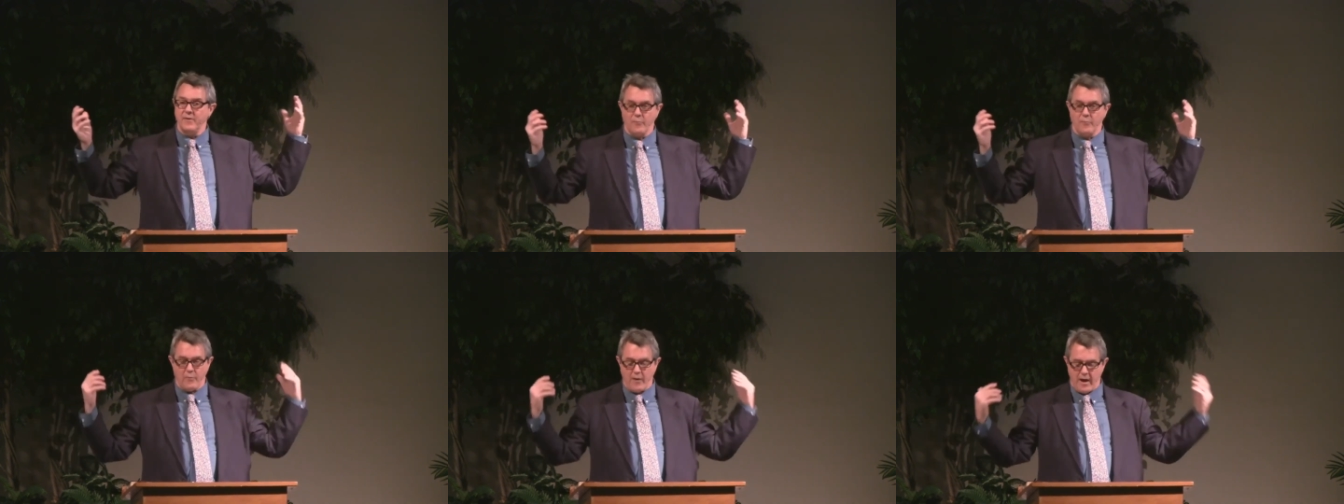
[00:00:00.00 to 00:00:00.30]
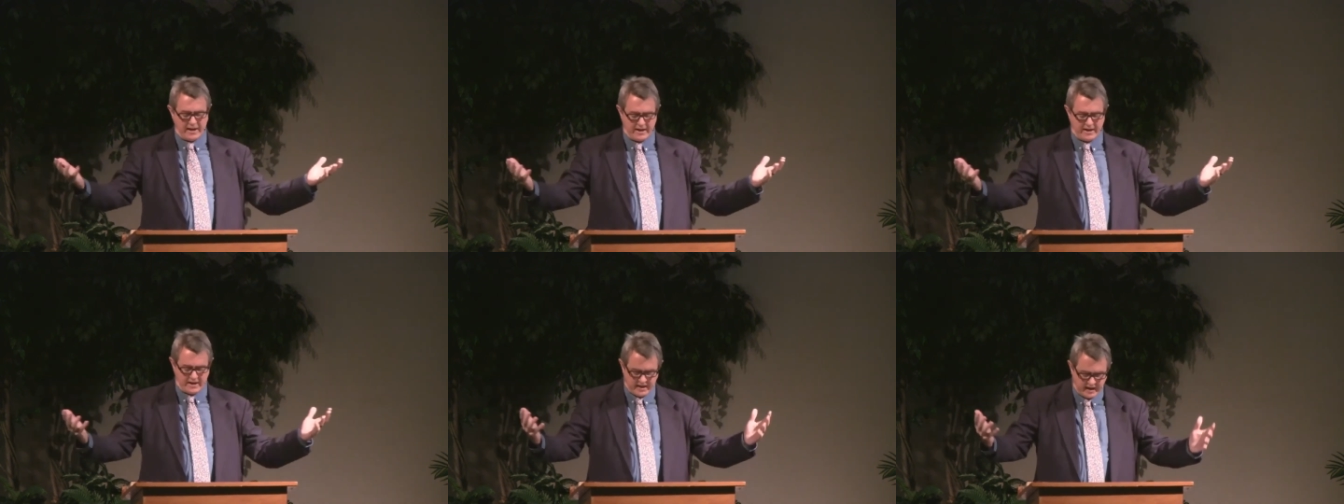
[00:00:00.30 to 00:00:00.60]

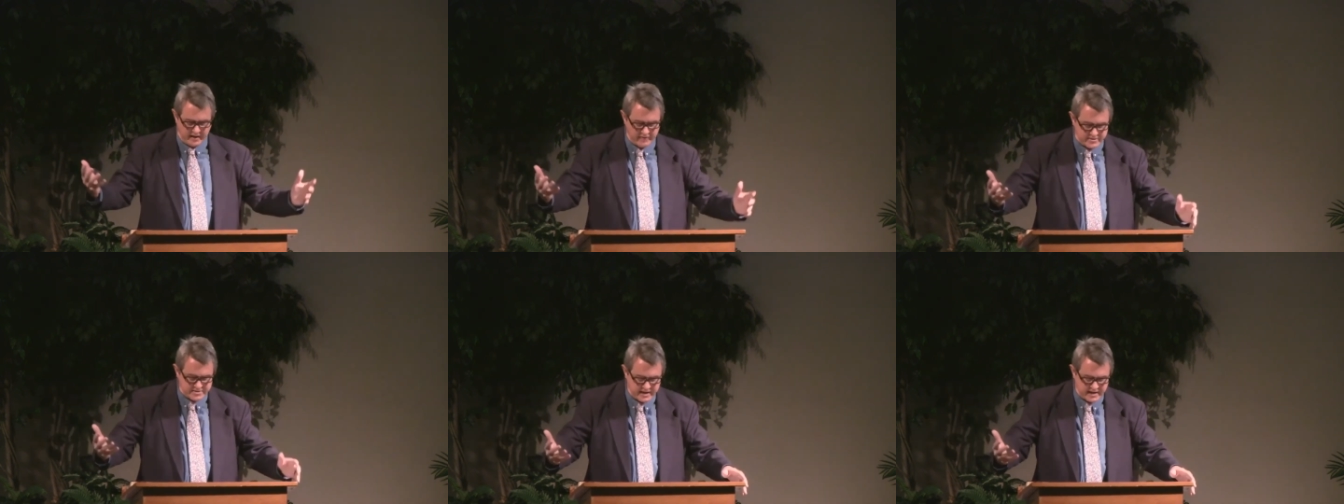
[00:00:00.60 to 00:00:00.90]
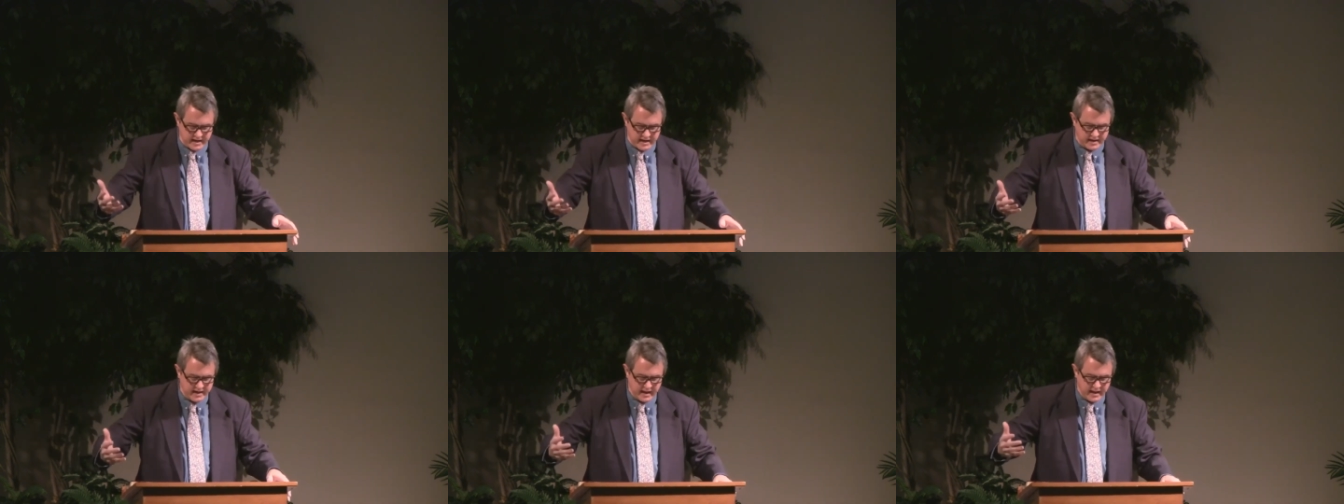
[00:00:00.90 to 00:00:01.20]
Wally Cleaver
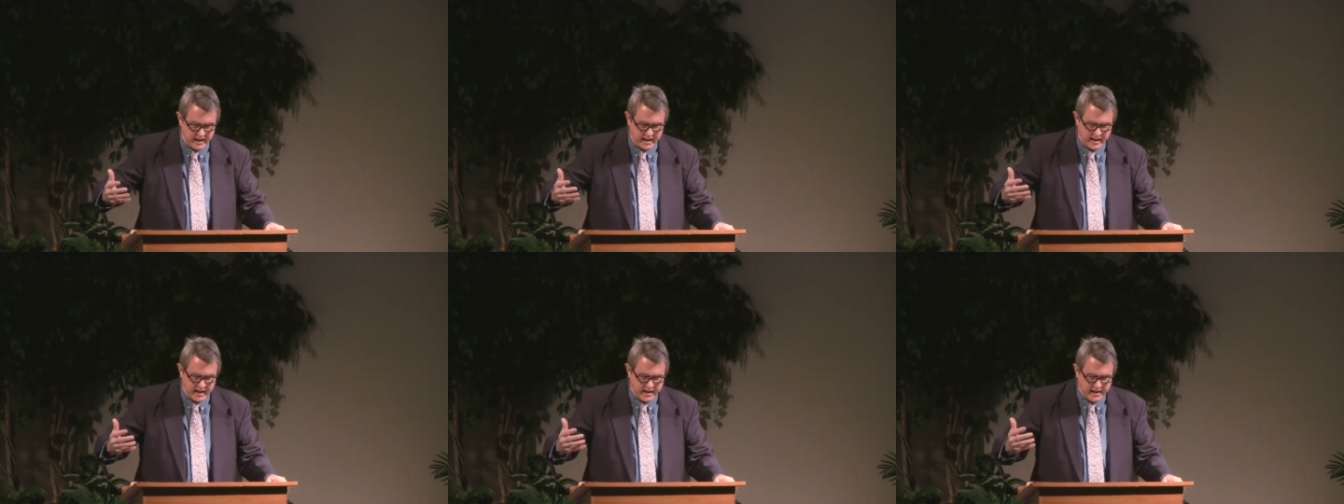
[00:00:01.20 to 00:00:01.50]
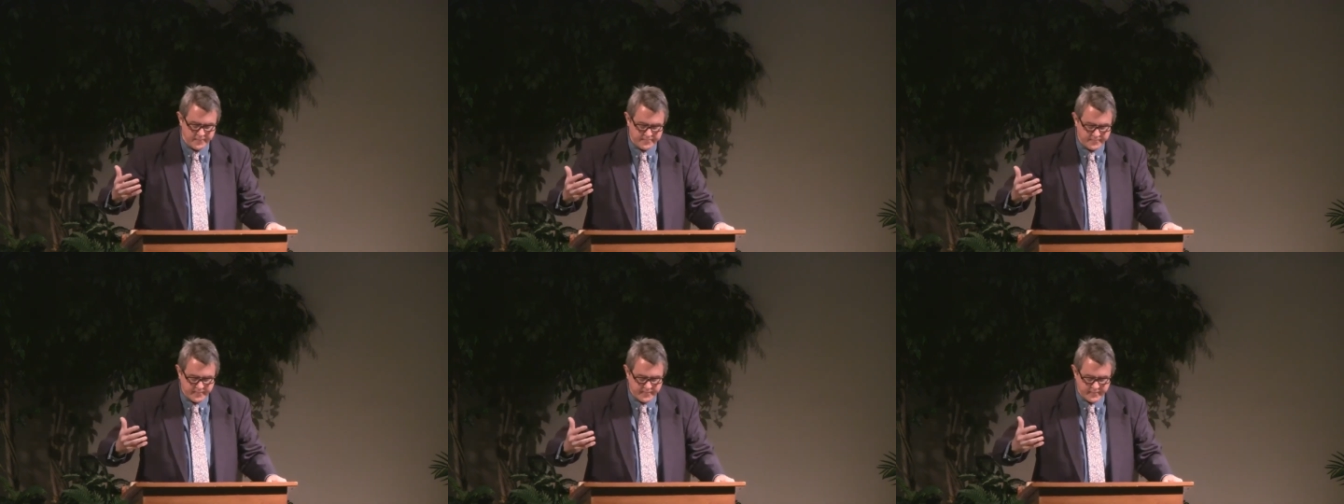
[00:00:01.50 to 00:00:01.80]
said,
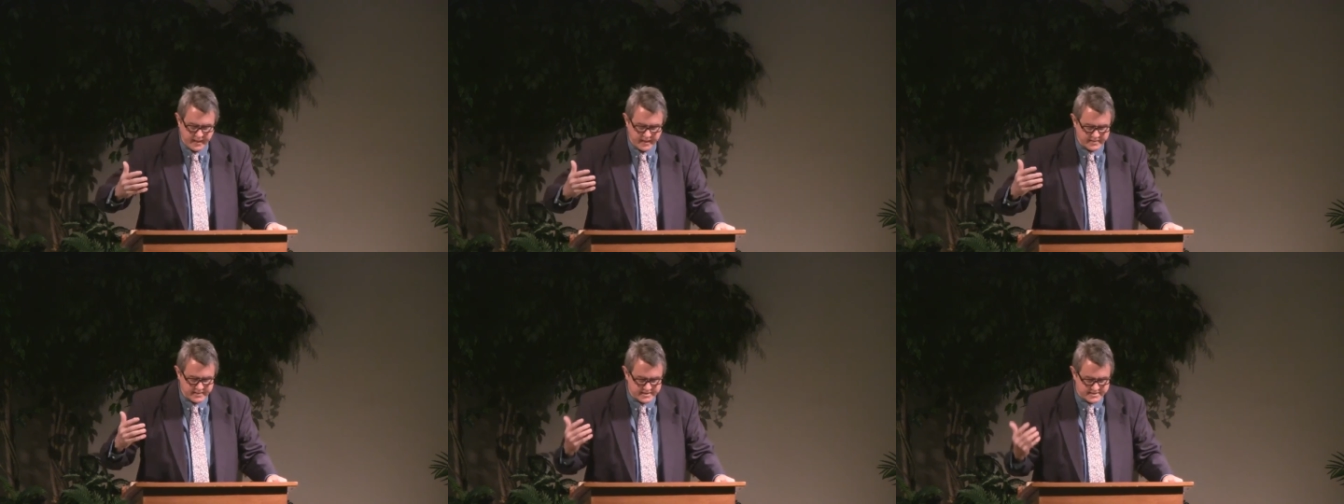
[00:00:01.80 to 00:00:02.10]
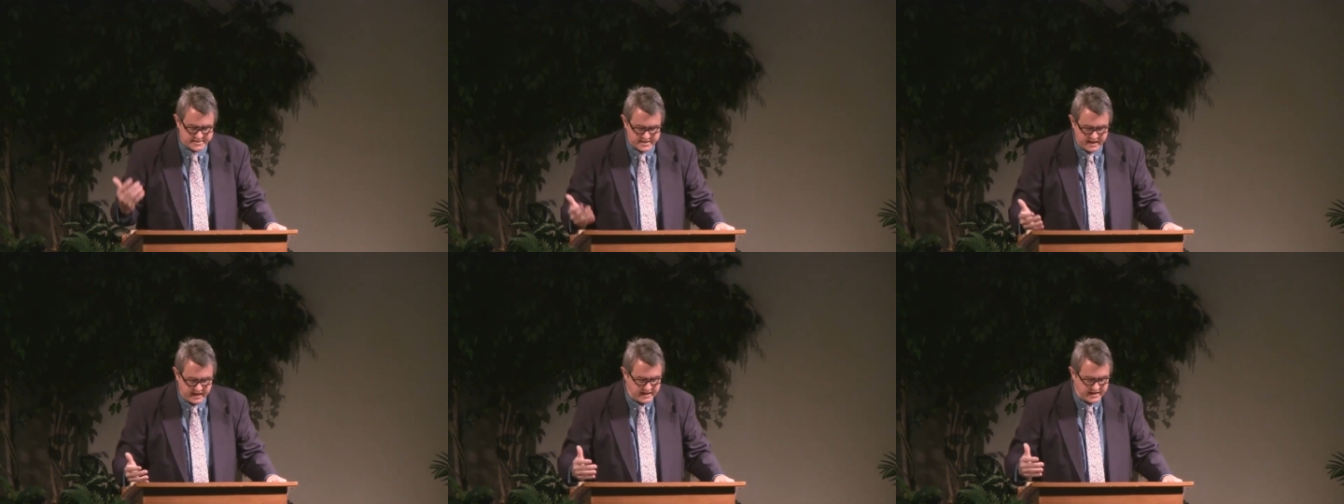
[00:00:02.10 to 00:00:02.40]
The
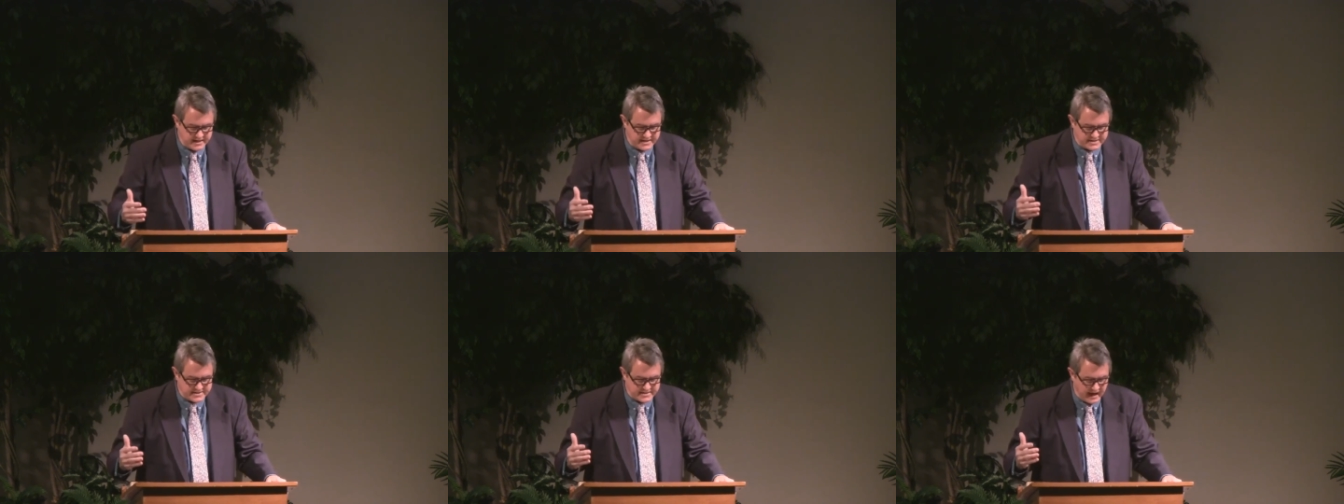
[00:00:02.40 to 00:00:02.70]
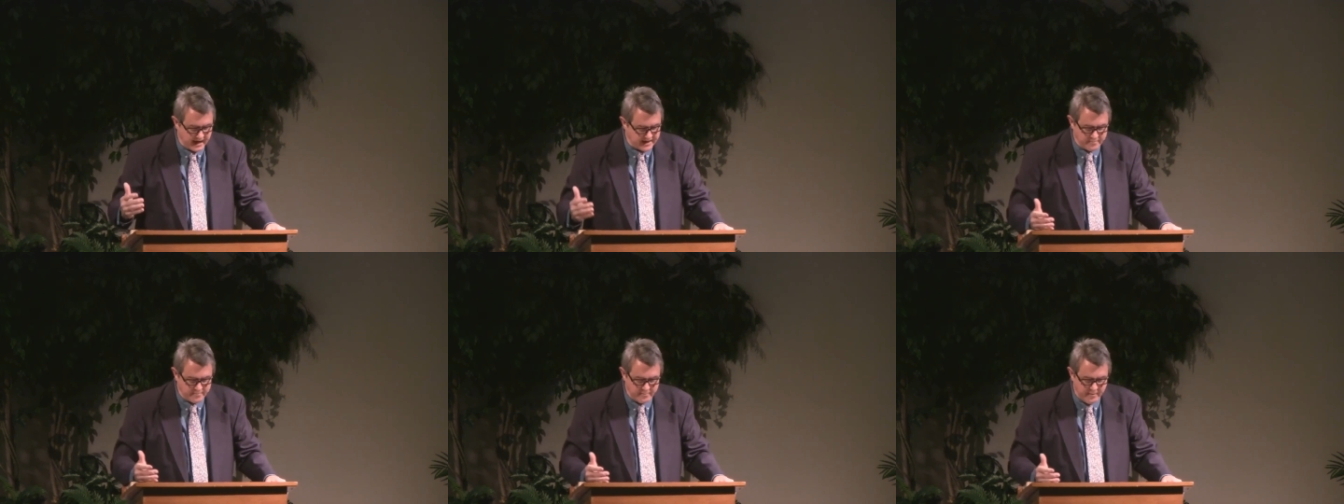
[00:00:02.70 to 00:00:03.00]
city's
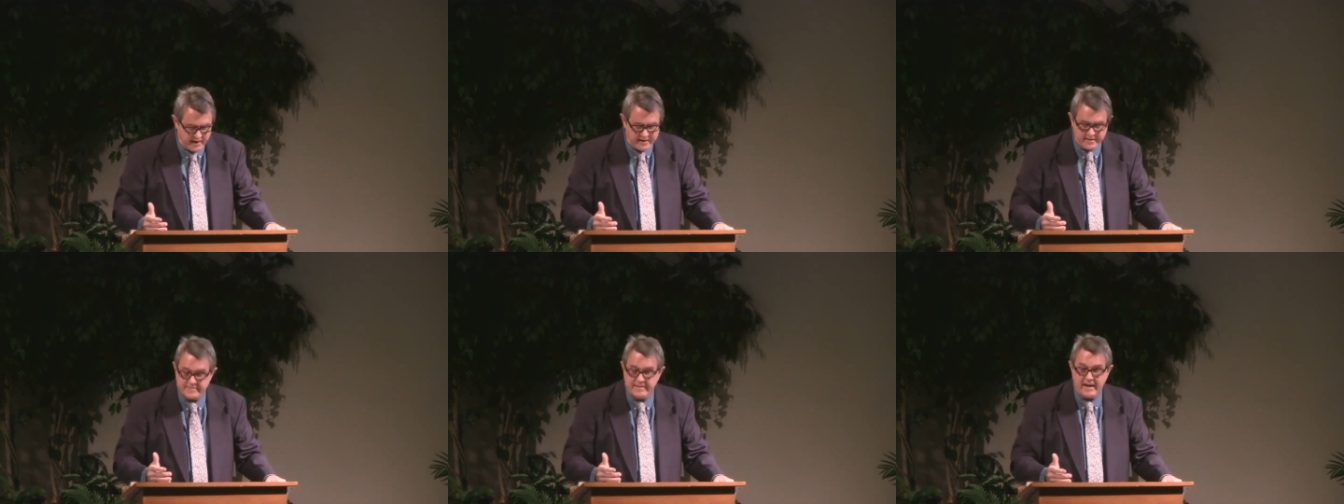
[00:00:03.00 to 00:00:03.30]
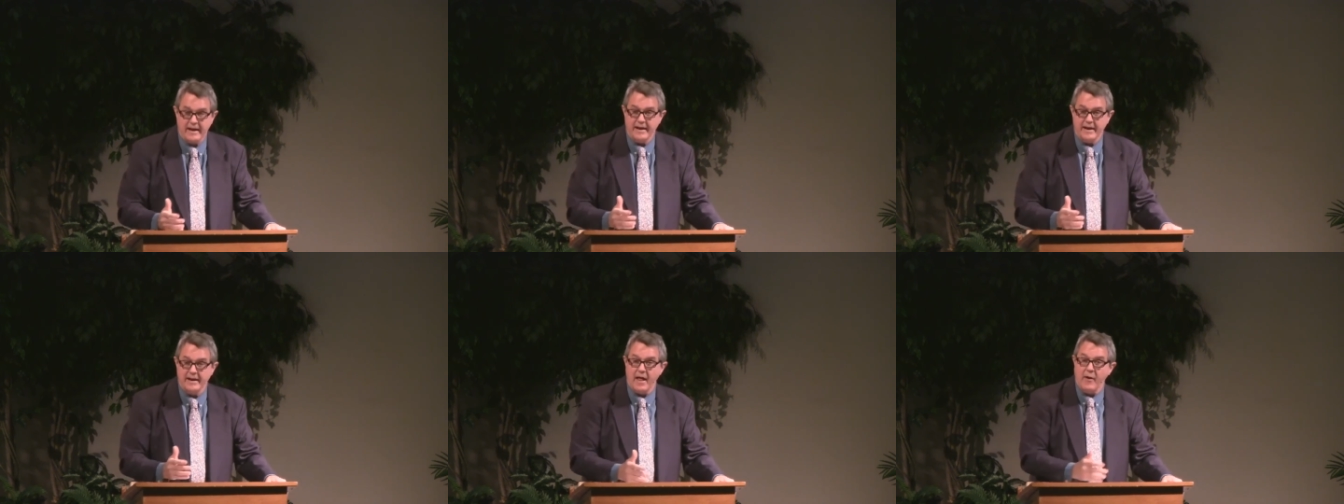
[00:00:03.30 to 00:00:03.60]
got to
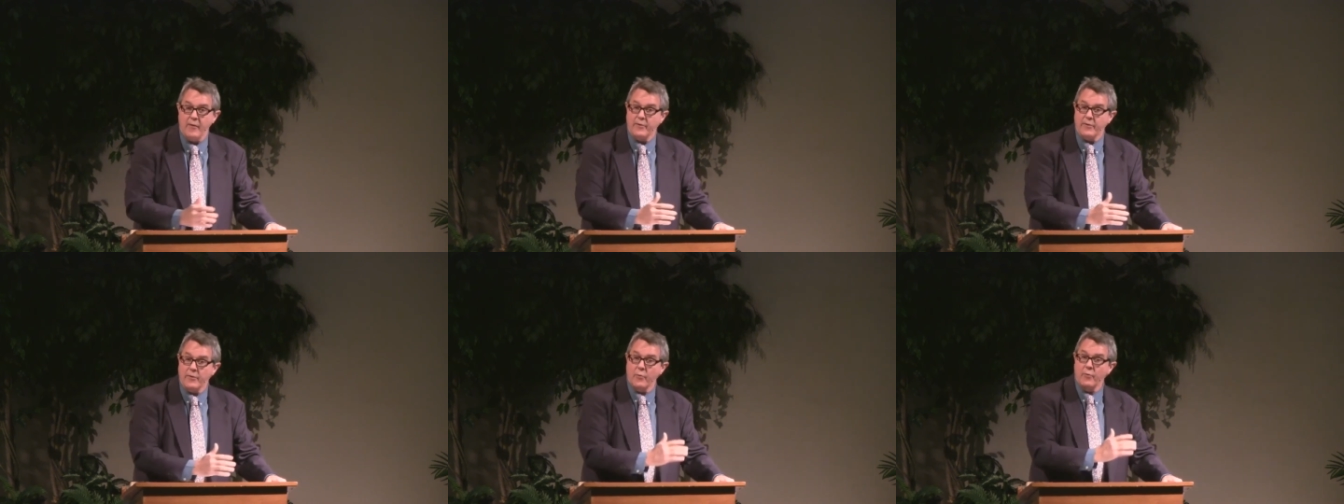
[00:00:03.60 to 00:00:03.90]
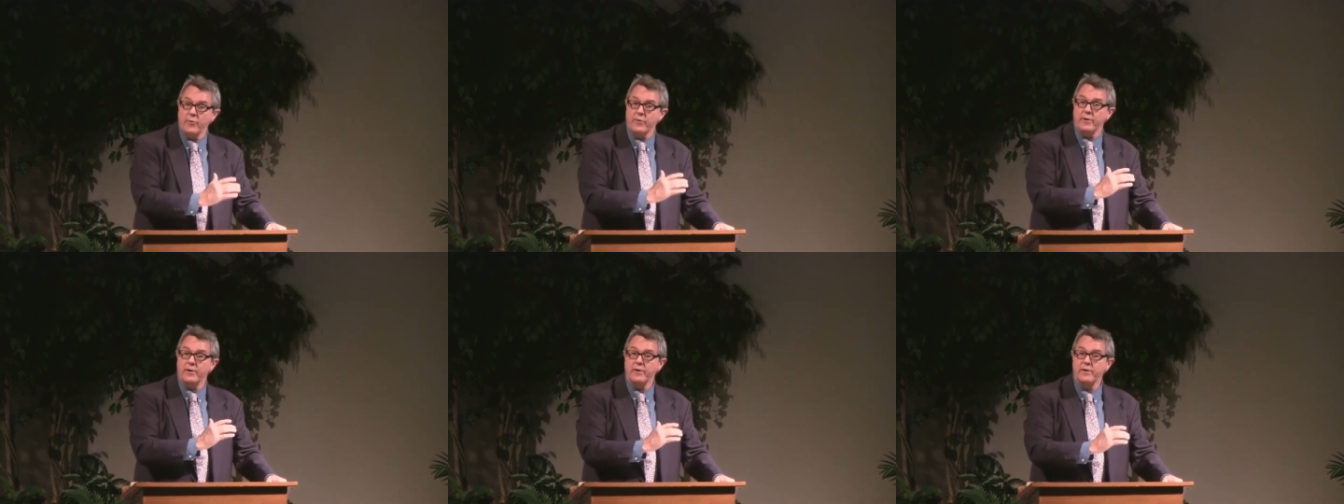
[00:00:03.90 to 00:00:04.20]
maintain law and
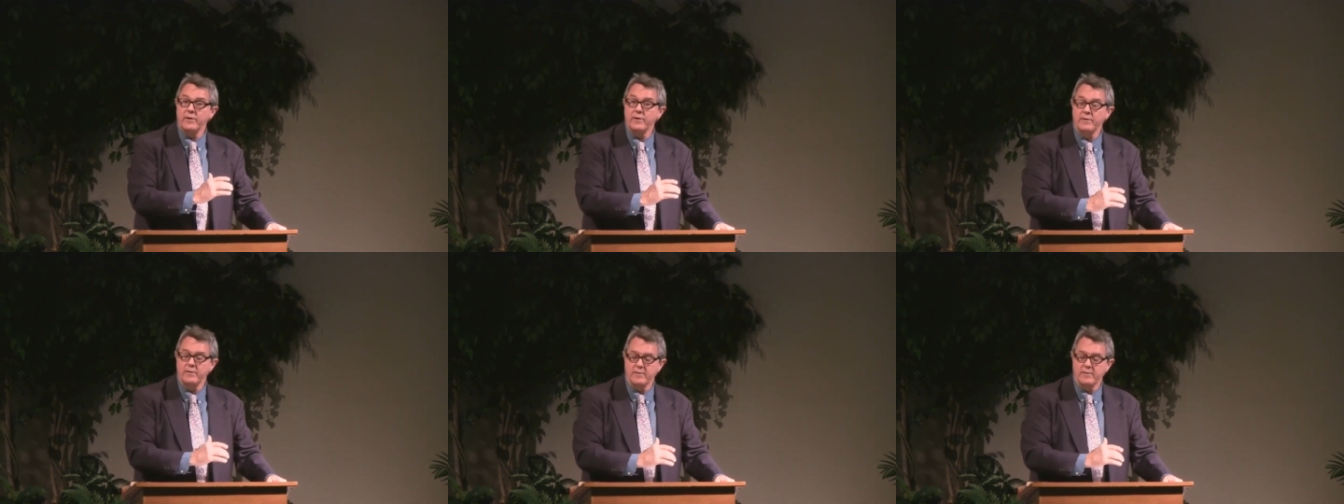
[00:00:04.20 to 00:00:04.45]
order.